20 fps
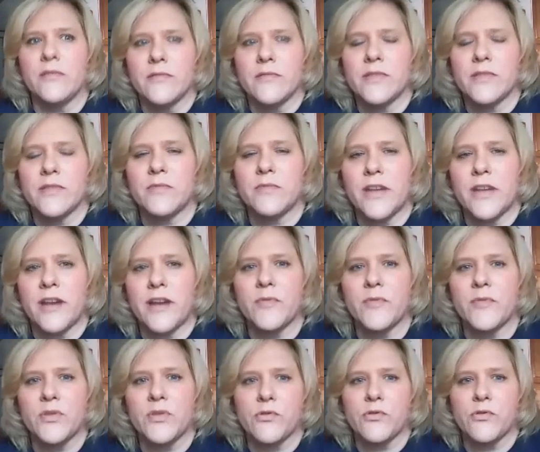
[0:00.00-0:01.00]
some time
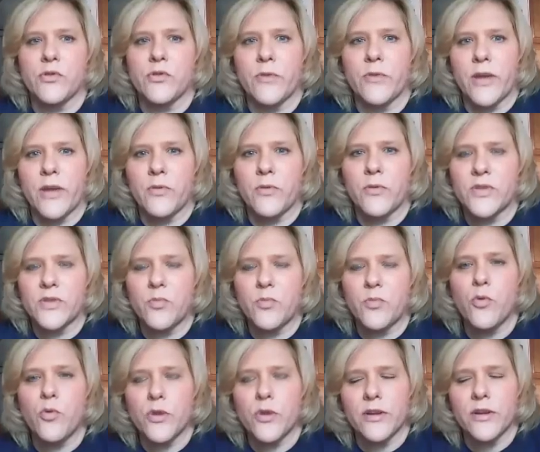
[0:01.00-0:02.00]
screwing around with
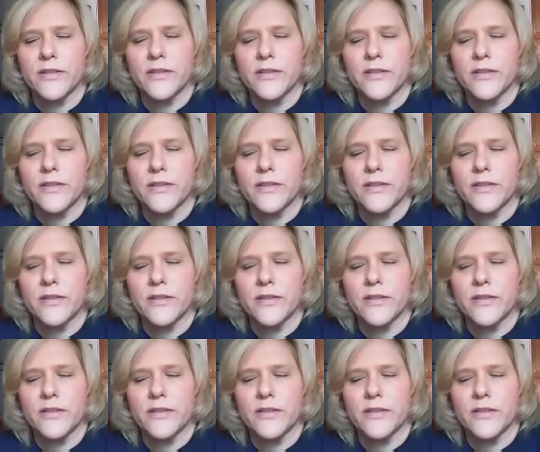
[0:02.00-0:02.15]
support on